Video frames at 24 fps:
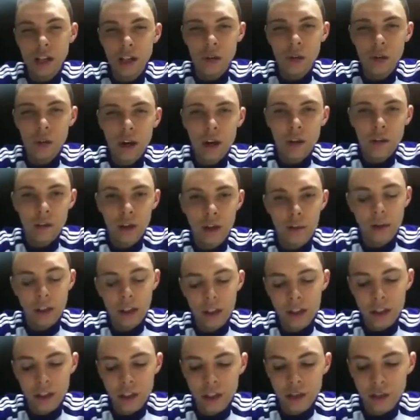like, whatever, I'm
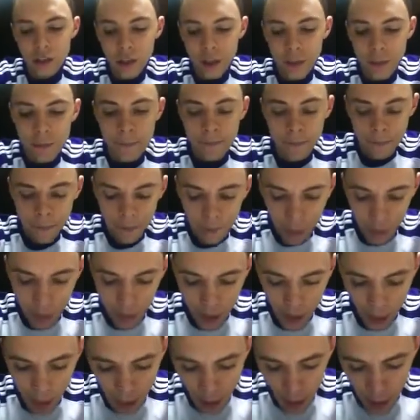just in a dream.
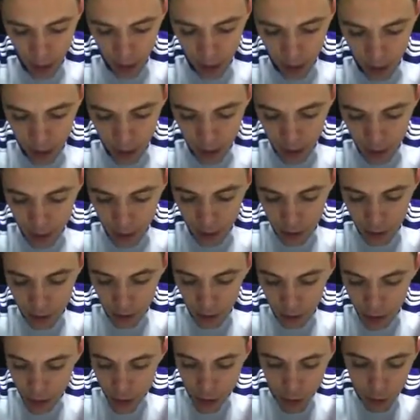You
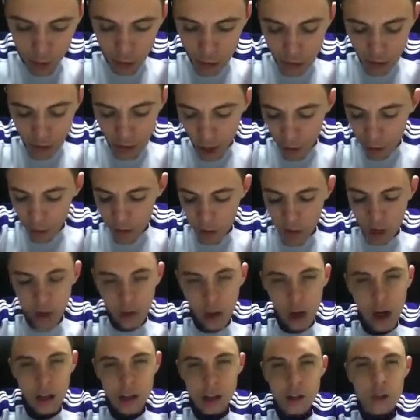know, so I'm in the
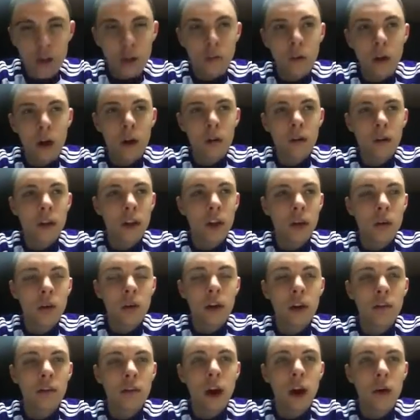garage doing my own thing,
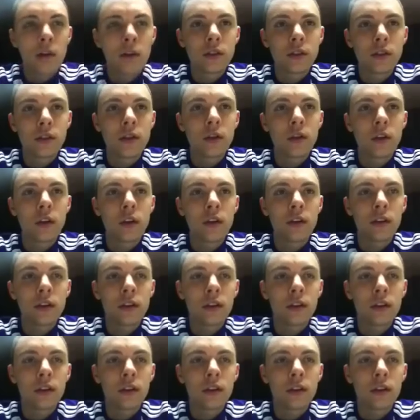whatever I was doing.